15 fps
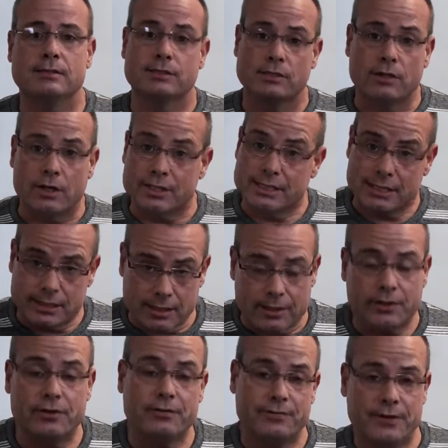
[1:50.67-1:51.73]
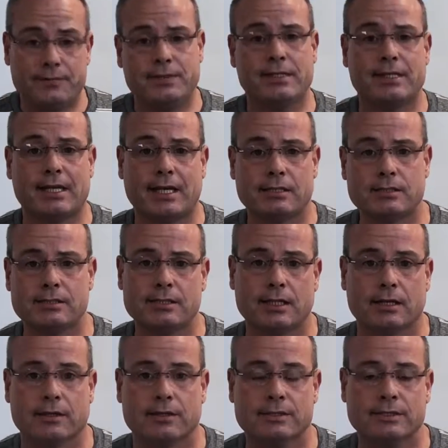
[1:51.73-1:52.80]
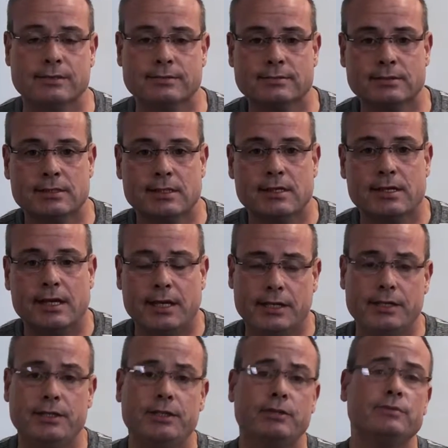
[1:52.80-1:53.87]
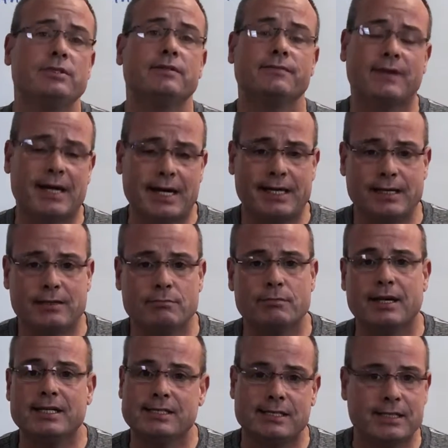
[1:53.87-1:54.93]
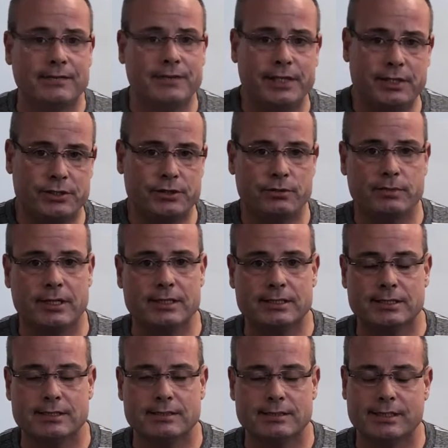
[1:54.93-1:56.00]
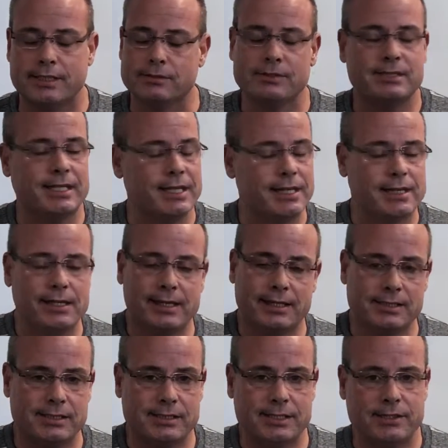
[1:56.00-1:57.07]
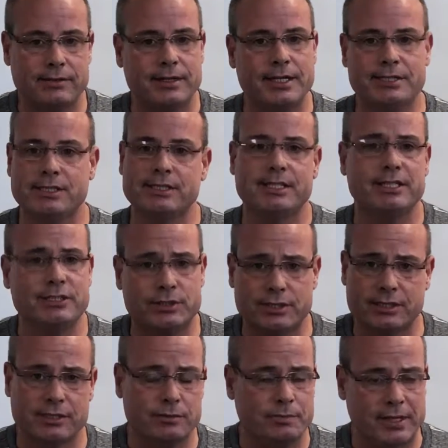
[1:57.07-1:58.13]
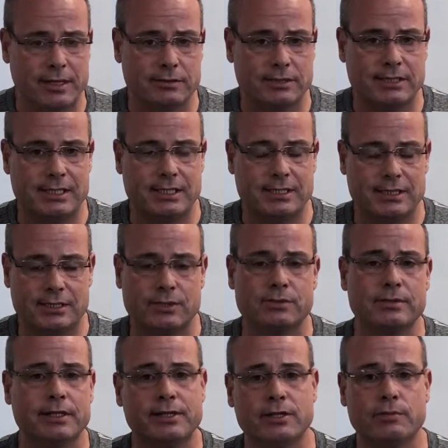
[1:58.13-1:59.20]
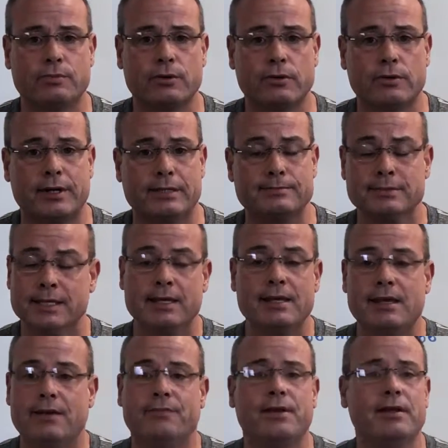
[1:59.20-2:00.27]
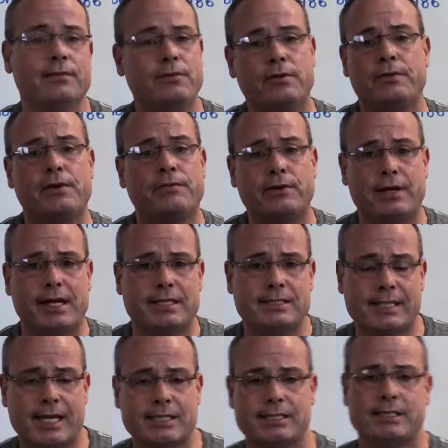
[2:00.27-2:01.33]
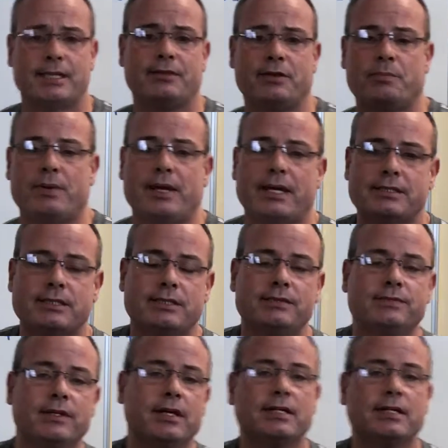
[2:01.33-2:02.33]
as long as it's under $50,000, and you divide it by 72 months. They don't take into consideration interest and penalties. It's a really good program. If any of you have ever had tax debt in the past and you've